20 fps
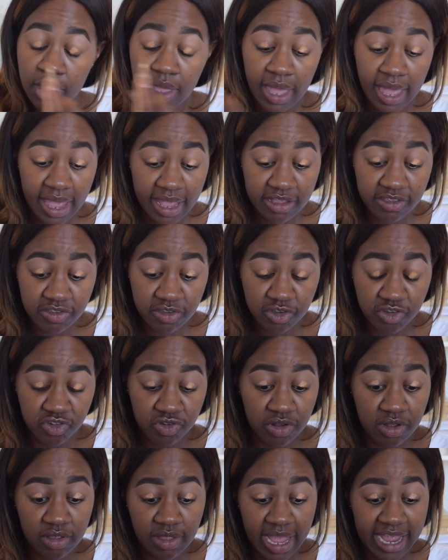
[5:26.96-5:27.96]
As
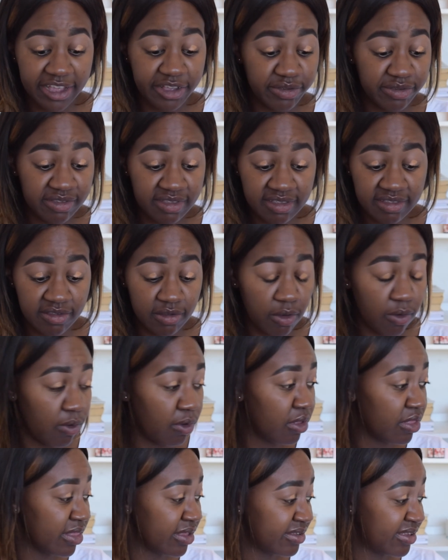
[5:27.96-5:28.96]
usual, I use this
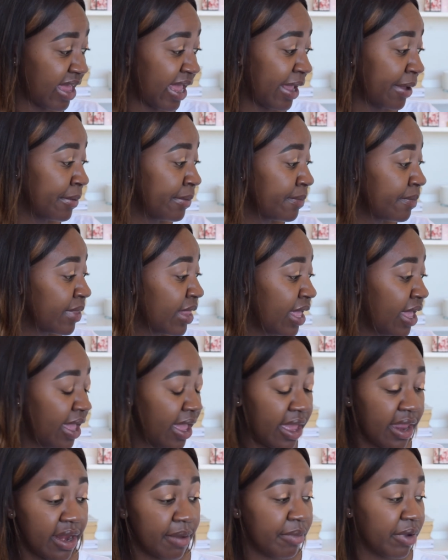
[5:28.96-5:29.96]
all the time,
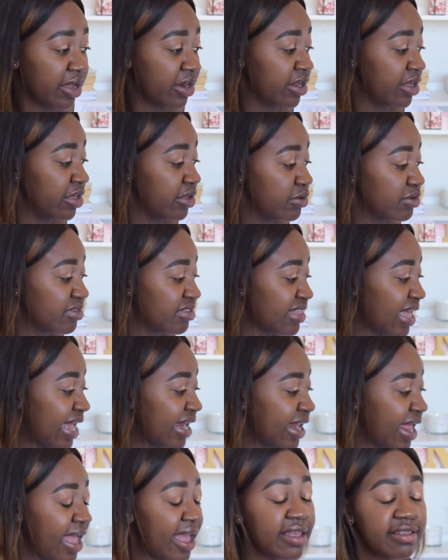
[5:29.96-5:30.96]
and I'm gonna use
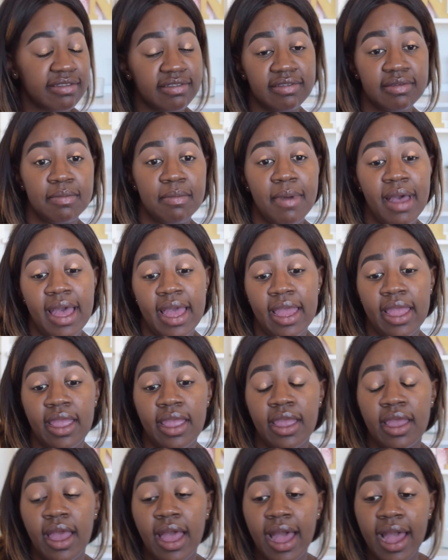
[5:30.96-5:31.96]
that as
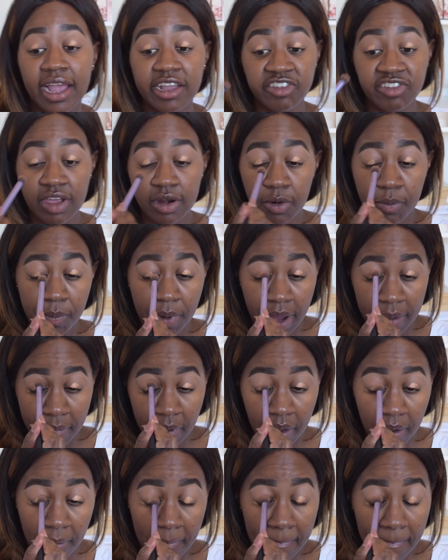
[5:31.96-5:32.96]
my eyeshadow
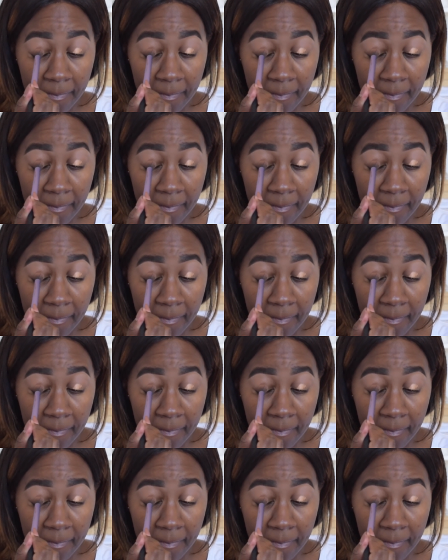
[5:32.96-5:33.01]
primer.